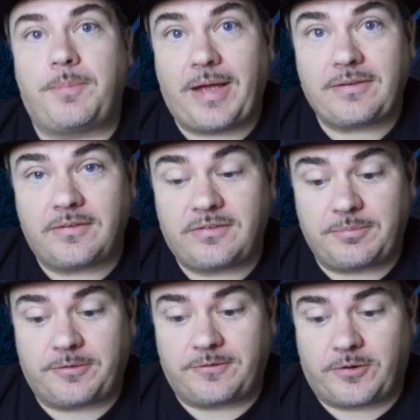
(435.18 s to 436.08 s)
But back to the
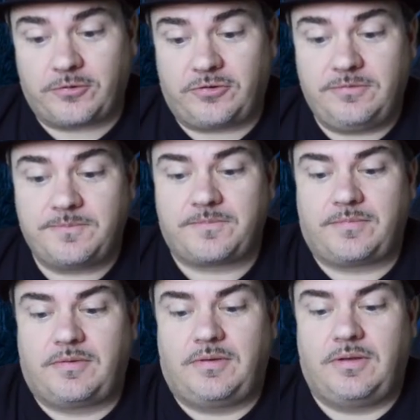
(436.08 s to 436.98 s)
simpler version.
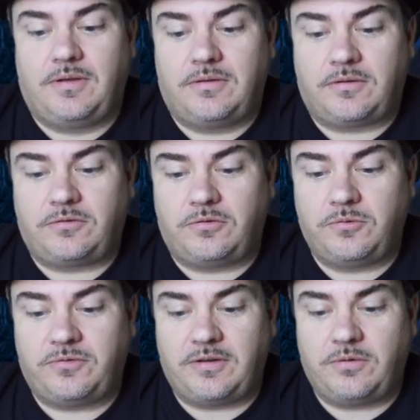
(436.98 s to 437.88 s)
The two
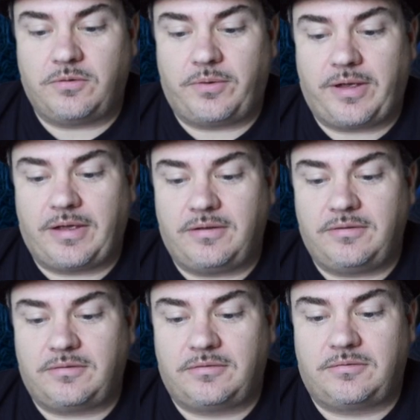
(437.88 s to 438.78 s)

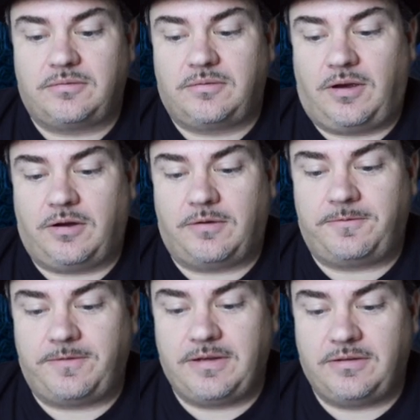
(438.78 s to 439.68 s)
acetyl-CoAs are going to
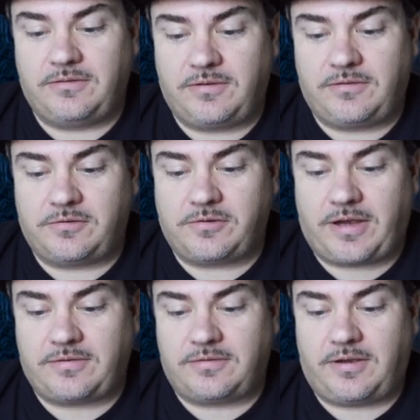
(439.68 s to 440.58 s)
feed into the citric
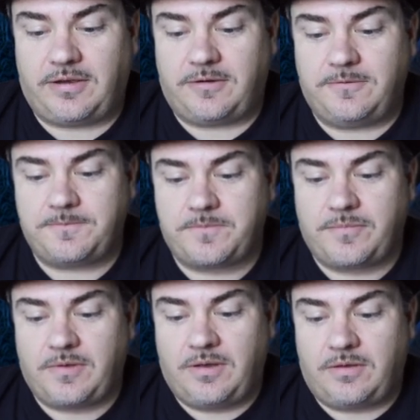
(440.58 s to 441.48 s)
acid cycle.
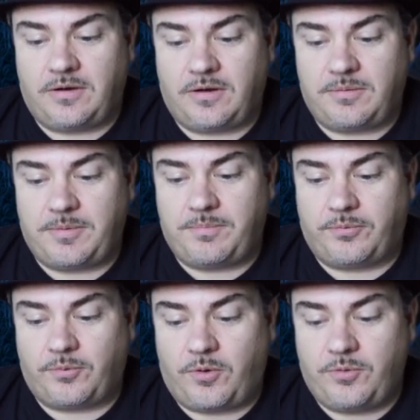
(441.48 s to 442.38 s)
They're going to be
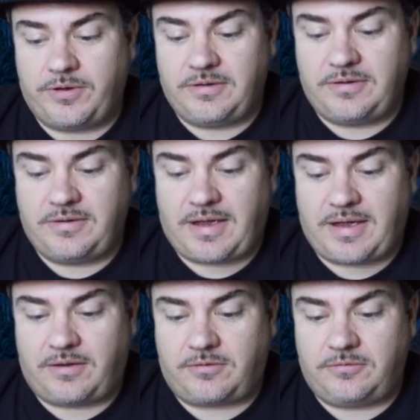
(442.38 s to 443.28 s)
broken
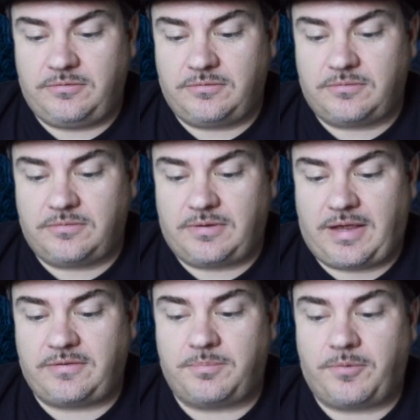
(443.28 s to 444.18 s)
down.
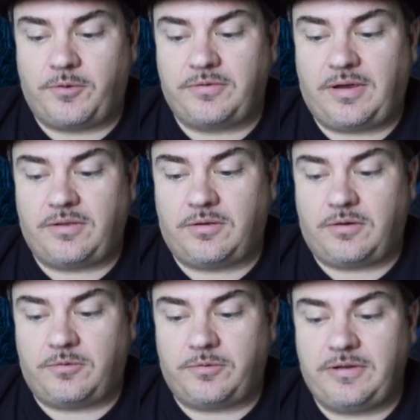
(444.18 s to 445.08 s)
As they're broken down, they're
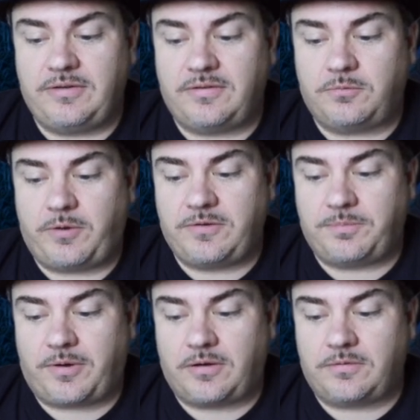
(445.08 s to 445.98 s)
going to release as waste
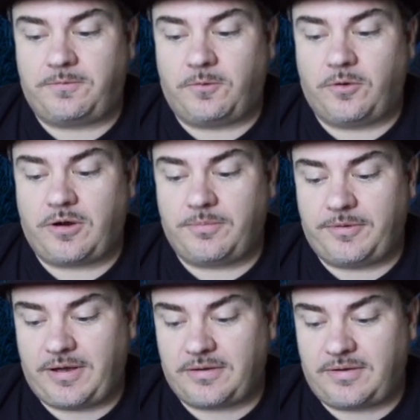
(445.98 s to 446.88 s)
products four carbon
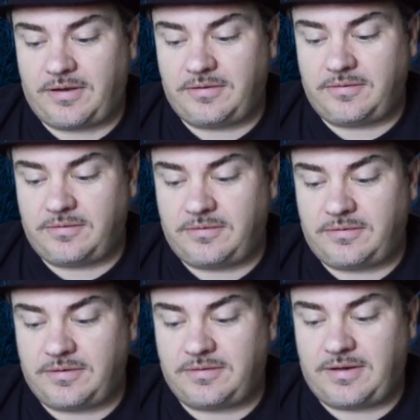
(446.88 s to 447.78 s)
dioxides,
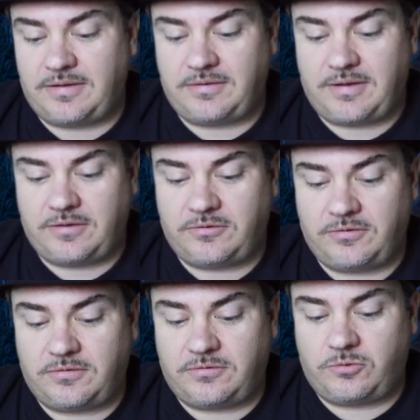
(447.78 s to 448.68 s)
six N A D
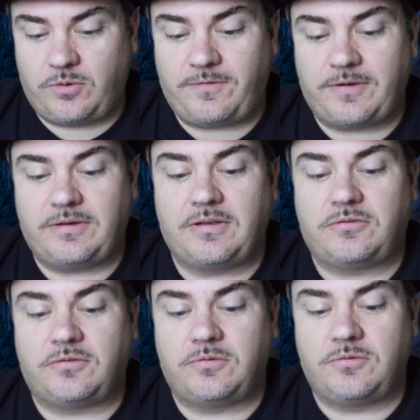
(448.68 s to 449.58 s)
Hs, two F A D
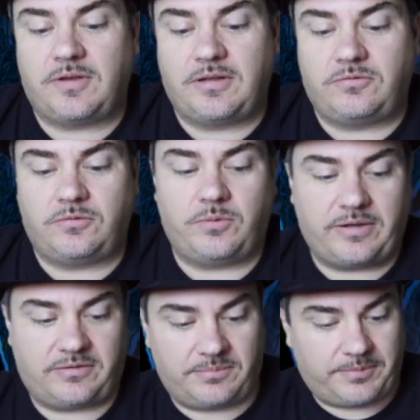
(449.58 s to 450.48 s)
H twos, and two
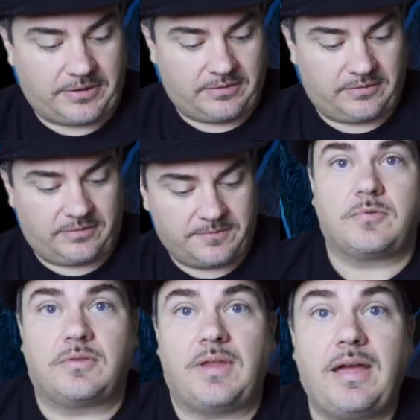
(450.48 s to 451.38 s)
A T Ps.
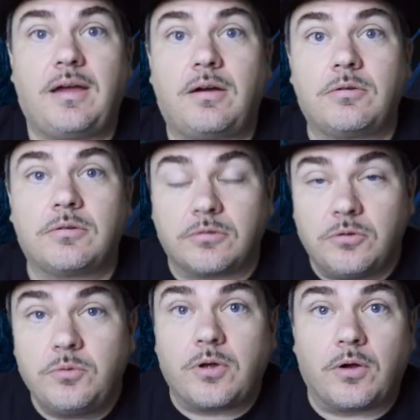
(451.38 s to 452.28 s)
Now,
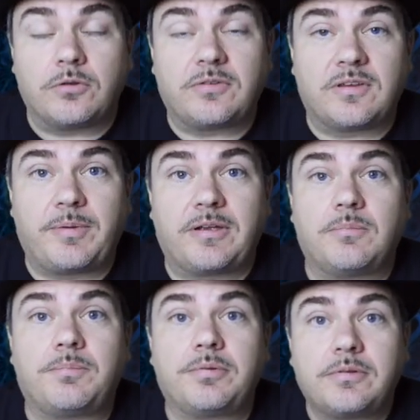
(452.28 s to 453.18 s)
glucose has been
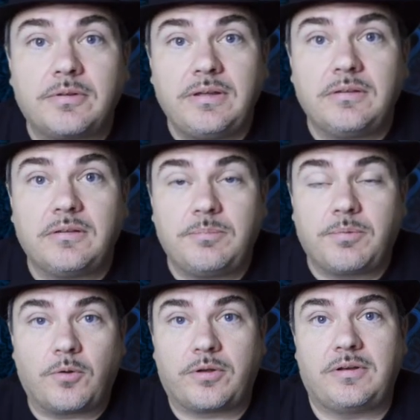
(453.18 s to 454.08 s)
completely
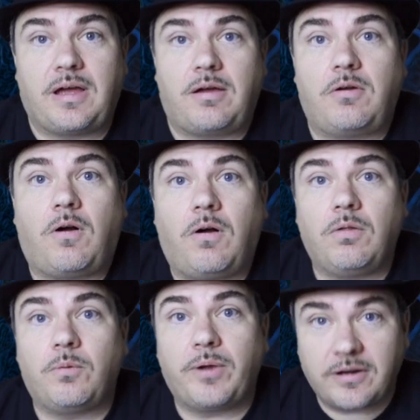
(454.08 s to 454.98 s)
broken down
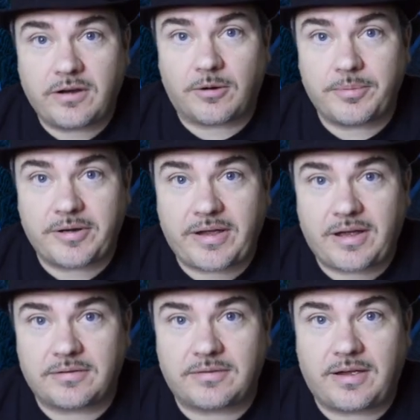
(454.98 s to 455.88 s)
all the way to carbon
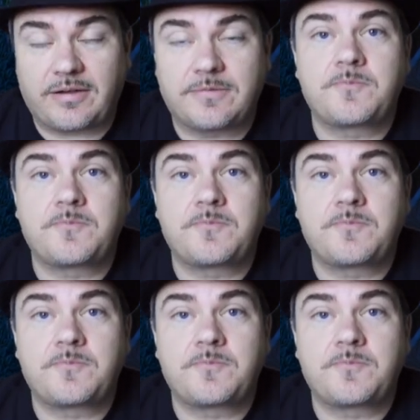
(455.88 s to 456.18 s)
dioxide.